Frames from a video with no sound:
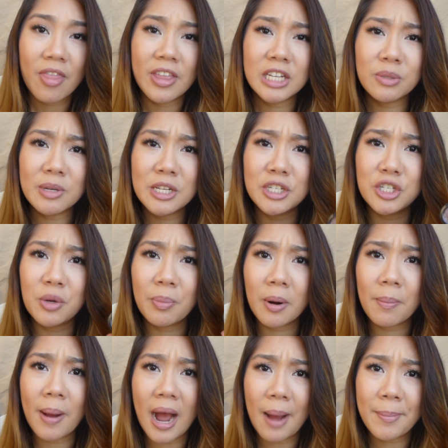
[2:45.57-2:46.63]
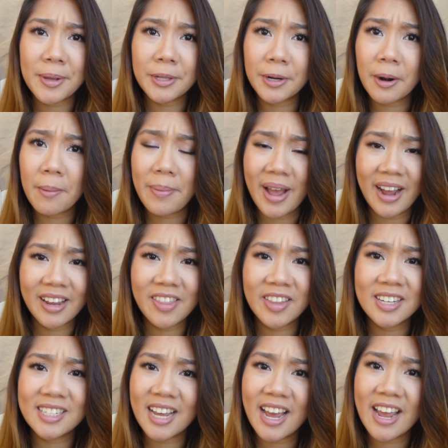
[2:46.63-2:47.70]
This was super popular back in
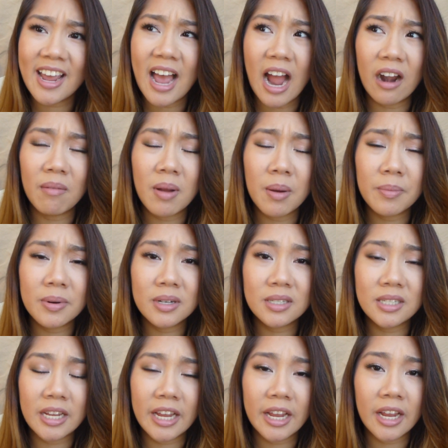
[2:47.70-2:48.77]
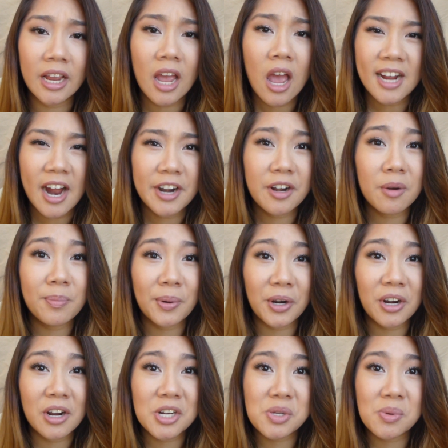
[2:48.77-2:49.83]
the day. I remember seeing Tanya
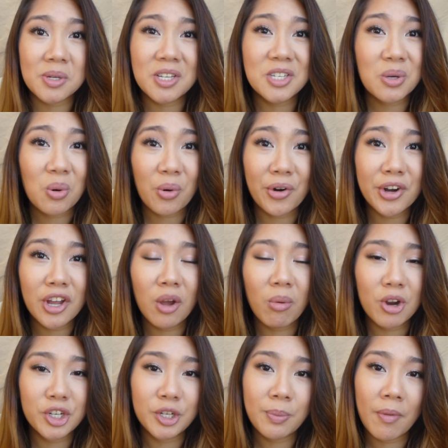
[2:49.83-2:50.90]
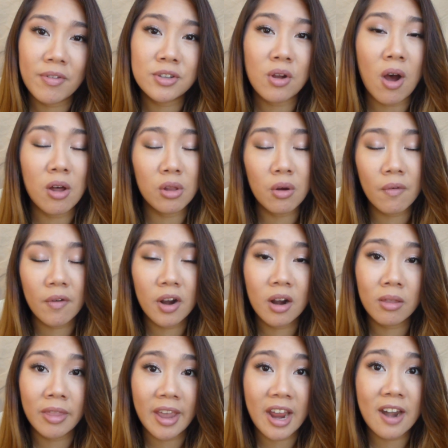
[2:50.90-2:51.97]
Burr do a tutorial where she put this all over
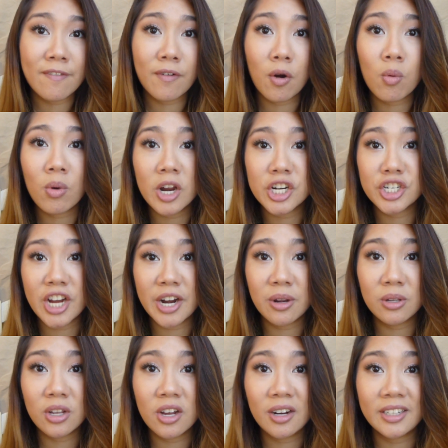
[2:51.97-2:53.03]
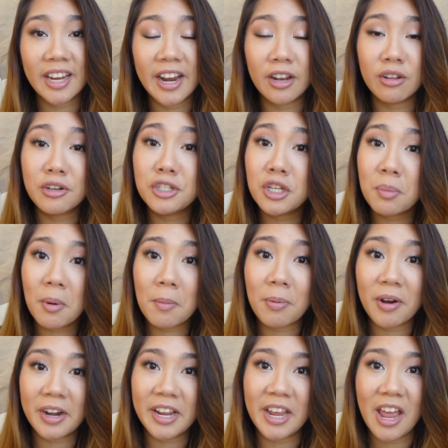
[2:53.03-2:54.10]
her lid for one shadow look, and it looked super
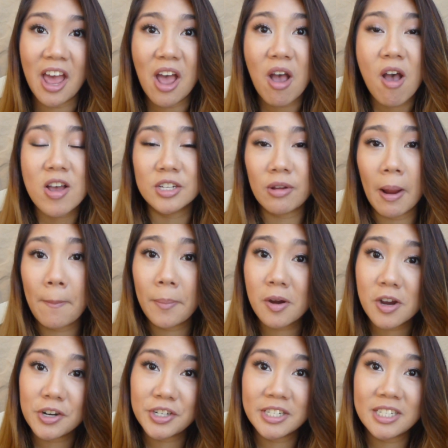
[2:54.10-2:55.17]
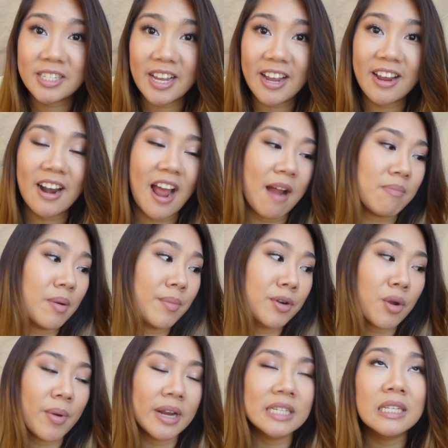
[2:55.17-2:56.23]
pretty. So I purchased it. I remember
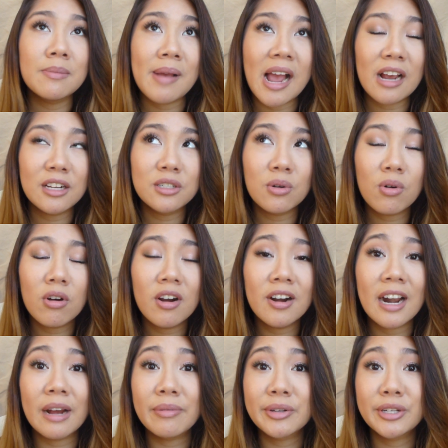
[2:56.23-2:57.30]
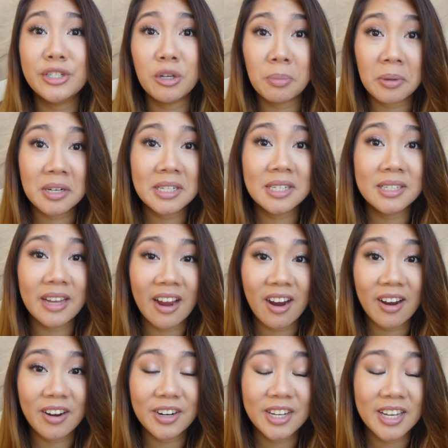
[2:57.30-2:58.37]
going to the MAC store, and I was super
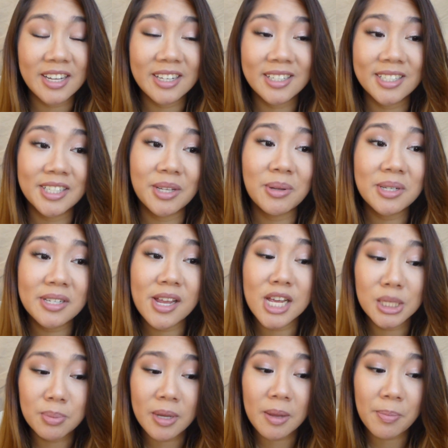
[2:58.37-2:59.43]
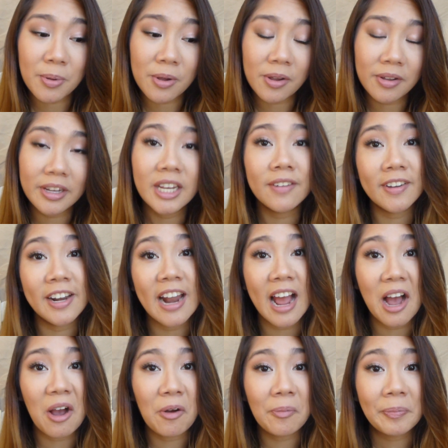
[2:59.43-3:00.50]
scared because those salespeople, even
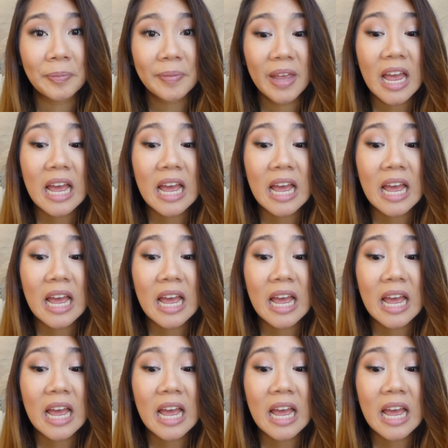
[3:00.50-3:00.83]
now,